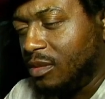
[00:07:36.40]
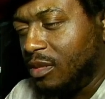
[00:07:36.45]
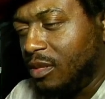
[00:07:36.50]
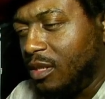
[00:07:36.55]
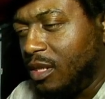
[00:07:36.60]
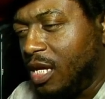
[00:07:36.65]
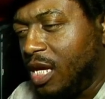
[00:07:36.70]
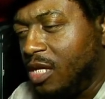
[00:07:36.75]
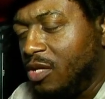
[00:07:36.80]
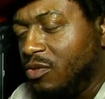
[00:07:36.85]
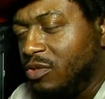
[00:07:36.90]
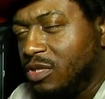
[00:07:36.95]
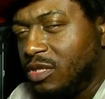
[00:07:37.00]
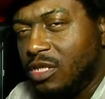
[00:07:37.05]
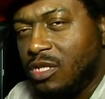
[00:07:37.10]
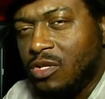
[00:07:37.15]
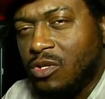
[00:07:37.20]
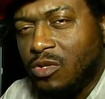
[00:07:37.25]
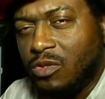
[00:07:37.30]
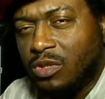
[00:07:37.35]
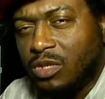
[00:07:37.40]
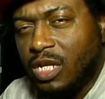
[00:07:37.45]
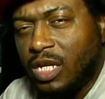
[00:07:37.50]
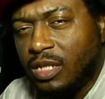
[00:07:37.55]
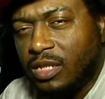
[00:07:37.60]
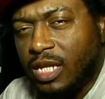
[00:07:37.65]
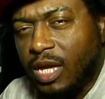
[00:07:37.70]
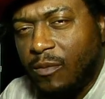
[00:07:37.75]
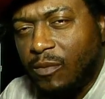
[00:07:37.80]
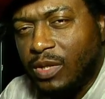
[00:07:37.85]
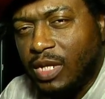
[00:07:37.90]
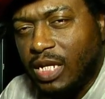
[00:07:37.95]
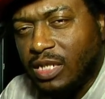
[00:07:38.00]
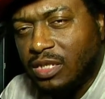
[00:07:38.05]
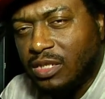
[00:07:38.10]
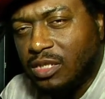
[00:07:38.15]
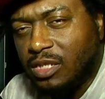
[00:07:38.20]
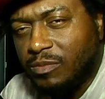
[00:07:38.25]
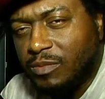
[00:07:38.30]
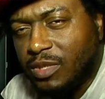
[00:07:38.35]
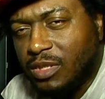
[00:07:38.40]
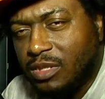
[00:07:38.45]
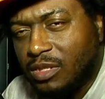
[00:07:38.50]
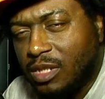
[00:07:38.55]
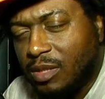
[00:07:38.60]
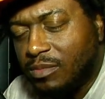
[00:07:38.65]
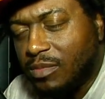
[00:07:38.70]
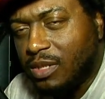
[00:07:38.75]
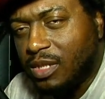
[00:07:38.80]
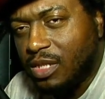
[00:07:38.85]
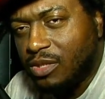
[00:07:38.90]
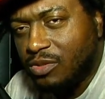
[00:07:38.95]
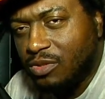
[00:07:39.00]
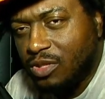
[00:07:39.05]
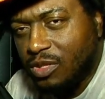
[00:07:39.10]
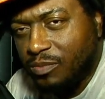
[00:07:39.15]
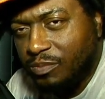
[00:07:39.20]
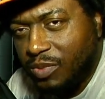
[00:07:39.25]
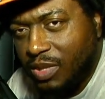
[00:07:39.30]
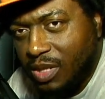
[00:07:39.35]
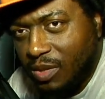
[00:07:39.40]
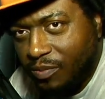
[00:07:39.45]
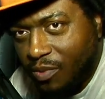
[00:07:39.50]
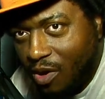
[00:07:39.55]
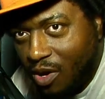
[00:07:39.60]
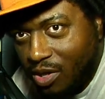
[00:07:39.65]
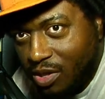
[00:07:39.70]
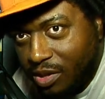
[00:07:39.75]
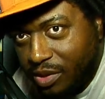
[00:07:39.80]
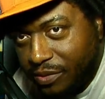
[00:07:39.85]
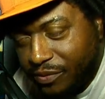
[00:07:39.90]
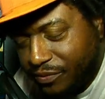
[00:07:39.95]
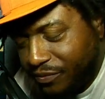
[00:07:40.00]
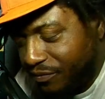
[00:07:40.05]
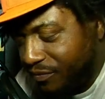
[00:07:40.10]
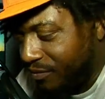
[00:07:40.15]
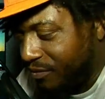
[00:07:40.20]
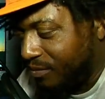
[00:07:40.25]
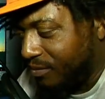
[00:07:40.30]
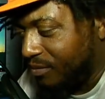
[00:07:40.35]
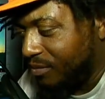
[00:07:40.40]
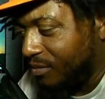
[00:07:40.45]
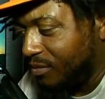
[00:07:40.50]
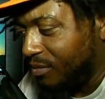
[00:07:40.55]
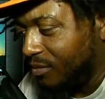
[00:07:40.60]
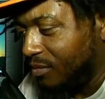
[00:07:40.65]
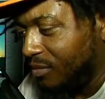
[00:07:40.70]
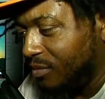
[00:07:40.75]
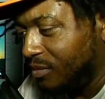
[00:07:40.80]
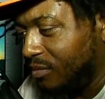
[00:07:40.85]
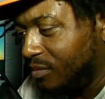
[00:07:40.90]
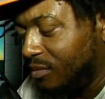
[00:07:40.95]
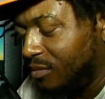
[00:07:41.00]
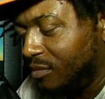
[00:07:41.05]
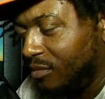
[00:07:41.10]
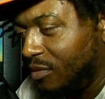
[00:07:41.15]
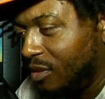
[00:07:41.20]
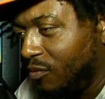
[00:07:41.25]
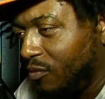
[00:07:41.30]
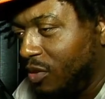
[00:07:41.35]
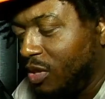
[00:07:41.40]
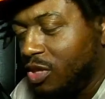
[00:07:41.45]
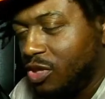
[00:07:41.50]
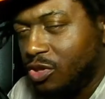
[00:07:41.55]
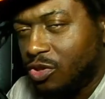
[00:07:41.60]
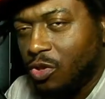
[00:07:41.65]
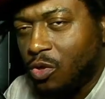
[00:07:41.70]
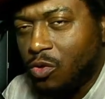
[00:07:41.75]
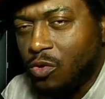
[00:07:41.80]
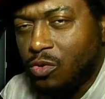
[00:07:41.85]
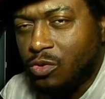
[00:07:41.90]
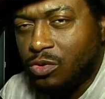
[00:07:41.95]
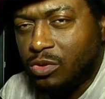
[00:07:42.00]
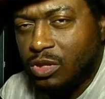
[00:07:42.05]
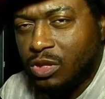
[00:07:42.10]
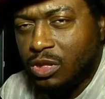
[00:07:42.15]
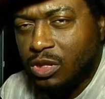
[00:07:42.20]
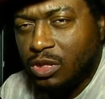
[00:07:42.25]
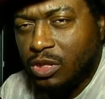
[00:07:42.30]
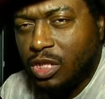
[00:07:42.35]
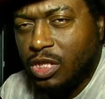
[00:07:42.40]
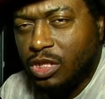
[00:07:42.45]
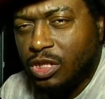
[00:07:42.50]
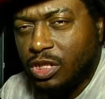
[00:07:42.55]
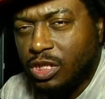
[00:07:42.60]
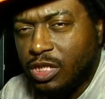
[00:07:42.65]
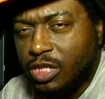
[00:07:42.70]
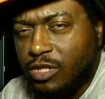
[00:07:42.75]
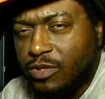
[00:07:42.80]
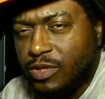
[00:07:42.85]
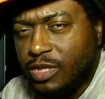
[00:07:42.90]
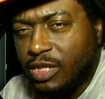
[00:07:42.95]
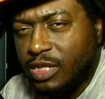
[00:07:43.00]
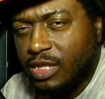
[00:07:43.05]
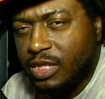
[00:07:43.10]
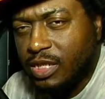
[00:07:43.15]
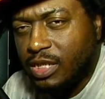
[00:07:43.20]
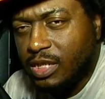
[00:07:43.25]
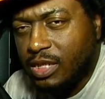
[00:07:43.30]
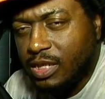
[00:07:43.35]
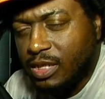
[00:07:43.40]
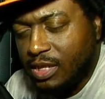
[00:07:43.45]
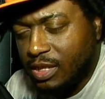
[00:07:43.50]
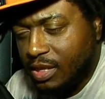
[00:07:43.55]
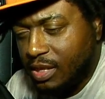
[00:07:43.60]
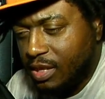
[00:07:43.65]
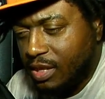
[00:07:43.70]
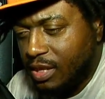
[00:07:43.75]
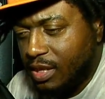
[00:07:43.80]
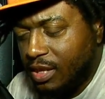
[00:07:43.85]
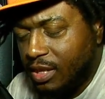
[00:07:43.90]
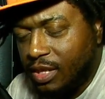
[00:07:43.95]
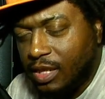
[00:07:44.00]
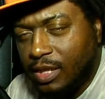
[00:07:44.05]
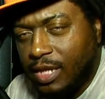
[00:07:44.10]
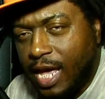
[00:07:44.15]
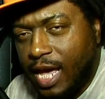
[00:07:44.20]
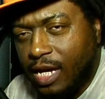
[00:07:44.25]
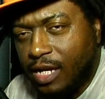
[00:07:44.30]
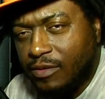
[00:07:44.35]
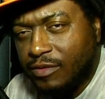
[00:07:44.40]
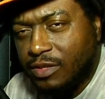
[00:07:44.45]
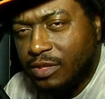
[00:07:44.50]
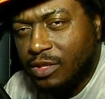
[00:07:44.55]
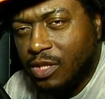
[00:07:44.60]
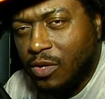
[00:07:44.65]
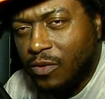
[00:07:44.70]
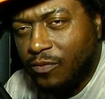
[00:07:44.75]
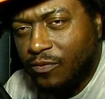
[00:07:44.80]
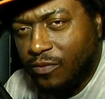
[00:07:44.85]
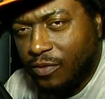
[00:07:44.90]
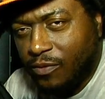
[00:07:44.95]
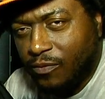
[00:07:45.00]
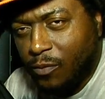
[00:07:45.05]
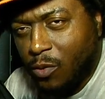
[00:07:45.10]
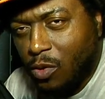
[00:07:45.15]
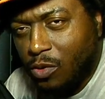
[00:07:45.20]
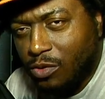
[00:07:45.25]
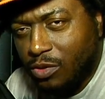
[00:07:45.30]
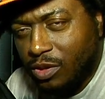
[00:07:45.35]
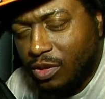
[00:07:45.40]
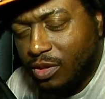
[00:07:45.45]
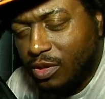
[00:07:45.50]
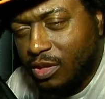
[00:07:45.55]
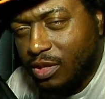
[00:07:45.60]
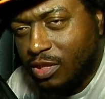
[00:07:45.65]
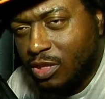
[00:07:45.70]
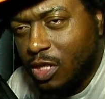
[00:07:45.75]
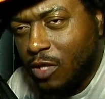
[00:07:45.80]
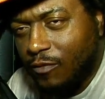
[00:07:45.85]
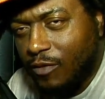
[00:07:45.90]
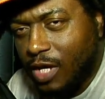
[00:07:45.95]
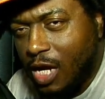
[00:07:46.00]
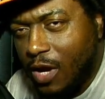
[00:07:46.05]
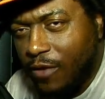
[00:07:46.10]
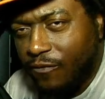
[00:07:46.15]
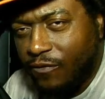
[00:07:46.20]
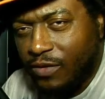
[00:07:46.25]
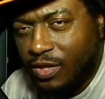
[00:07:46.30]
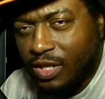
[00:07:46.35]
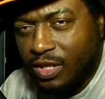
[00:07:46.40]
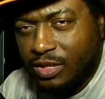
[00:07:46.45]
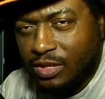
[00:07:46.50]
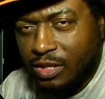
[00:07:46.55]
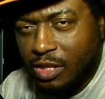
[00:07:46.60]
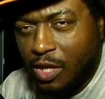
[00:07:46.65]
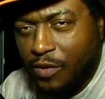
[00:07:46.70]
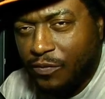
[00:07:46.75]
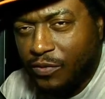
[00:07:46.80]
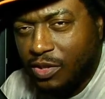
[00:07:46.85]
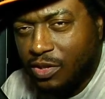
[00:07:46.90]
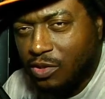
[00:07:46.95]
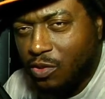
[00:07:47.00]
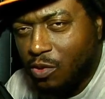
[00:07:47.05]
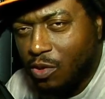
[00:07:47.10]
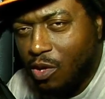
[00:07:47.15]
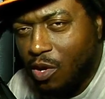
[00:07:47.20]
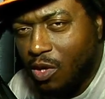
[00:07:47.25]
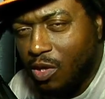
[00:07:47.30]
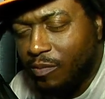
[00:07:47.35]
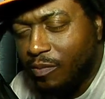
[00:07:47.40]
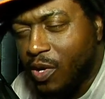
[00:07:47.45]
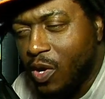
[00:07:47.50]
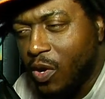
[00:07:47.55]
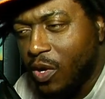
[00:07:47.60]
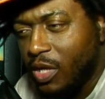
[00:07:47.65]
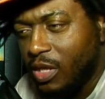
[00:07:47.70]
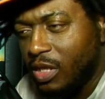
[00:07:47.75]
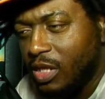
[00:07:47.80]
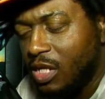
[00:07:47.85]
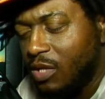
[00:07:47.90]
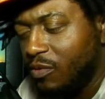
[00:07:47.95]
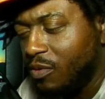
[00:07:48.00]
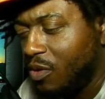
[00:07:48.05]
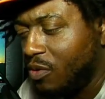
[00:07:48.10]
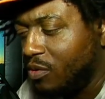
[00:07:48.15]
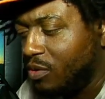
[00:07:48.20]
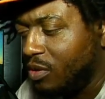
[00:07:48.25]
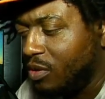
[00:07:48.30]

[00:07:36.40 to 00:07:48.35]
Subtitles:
And you still think that relationship is something that you should be a part of. It really shows the insecurity, the lack of self-worth, the self-confidence of the so-called American Negro.